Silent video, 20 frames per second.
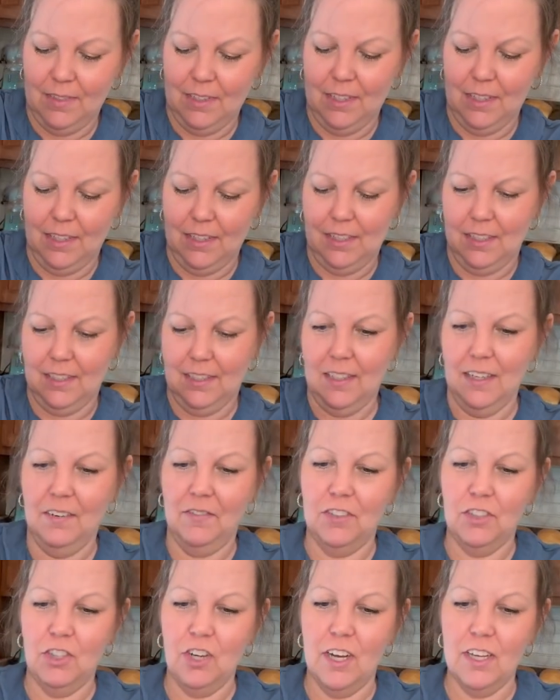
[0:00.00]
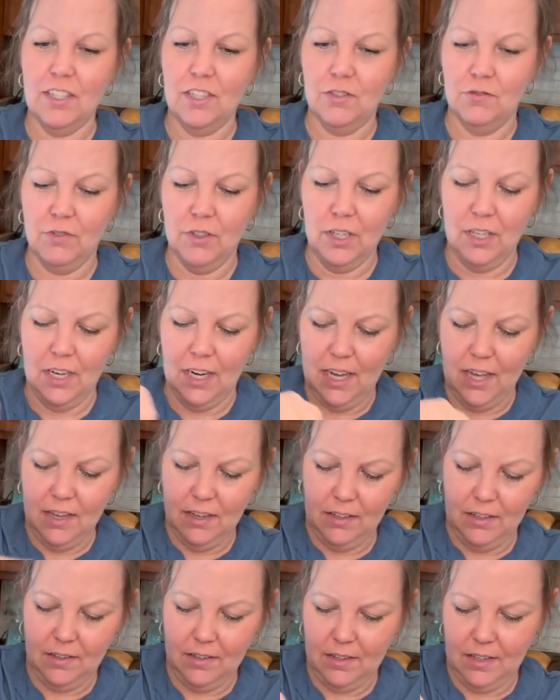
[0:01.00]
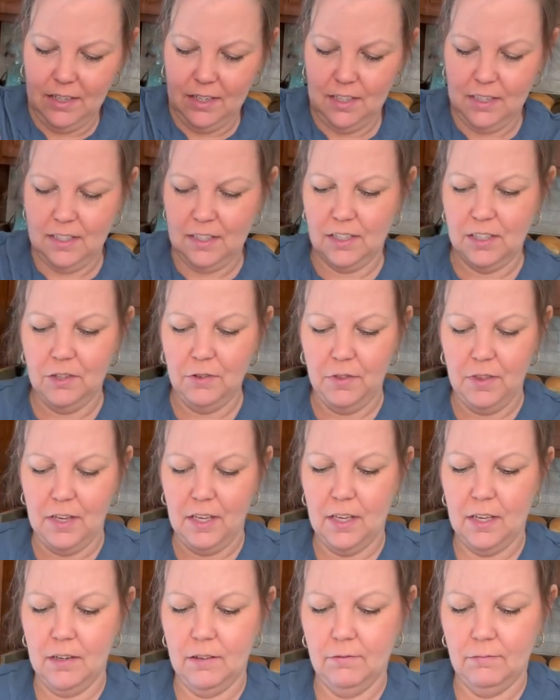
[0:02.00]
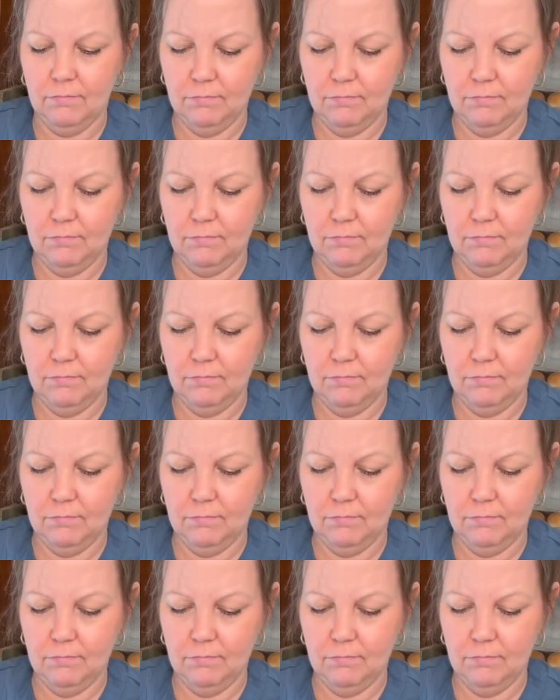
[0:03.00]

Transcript: She said if it tries to run out, it's too thin.